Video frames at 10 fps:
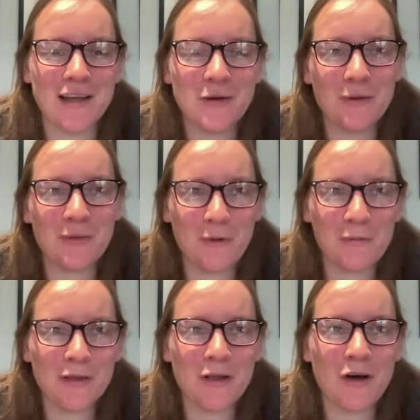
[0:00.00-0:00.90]
I know it
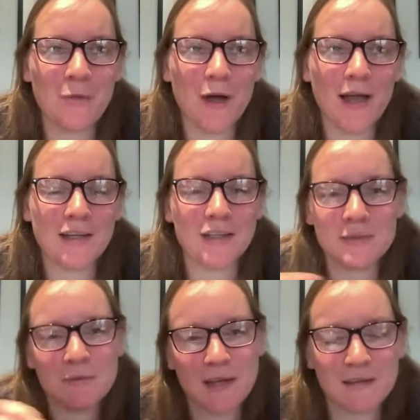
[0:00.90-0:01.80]
won't be long, but I can
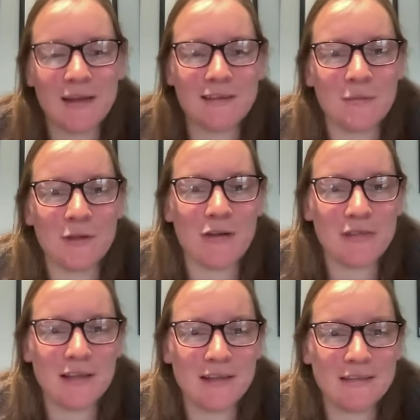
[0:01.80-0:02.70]
just take something off
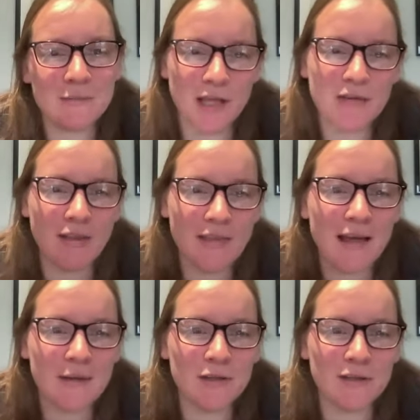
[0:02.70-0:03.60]
that list and be like, right,
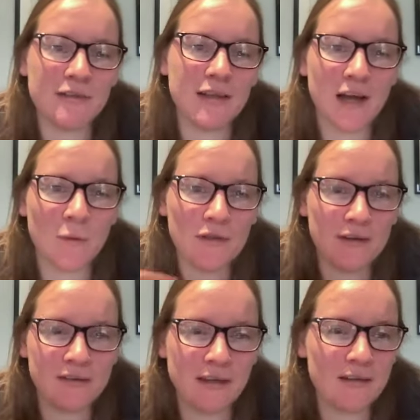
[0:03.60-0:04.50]
that can be done now, whether
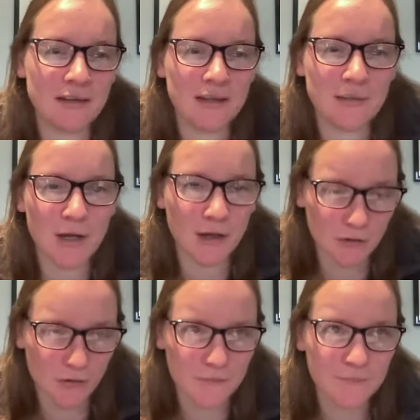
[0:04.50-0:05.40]
it's sending an email
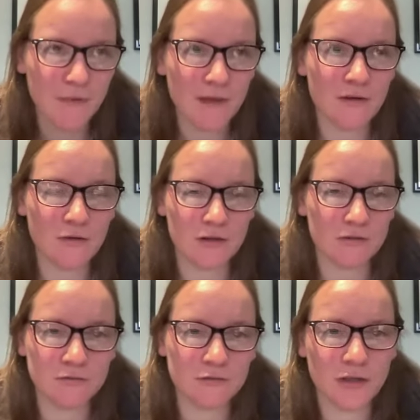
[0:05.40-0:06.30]
or
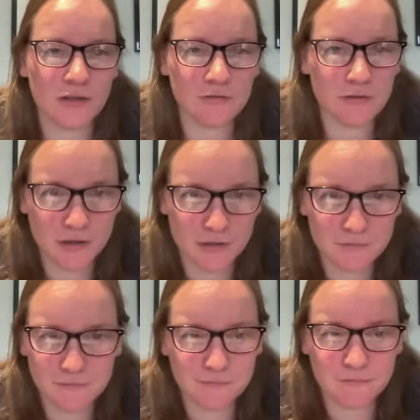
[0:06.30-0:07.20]
looking for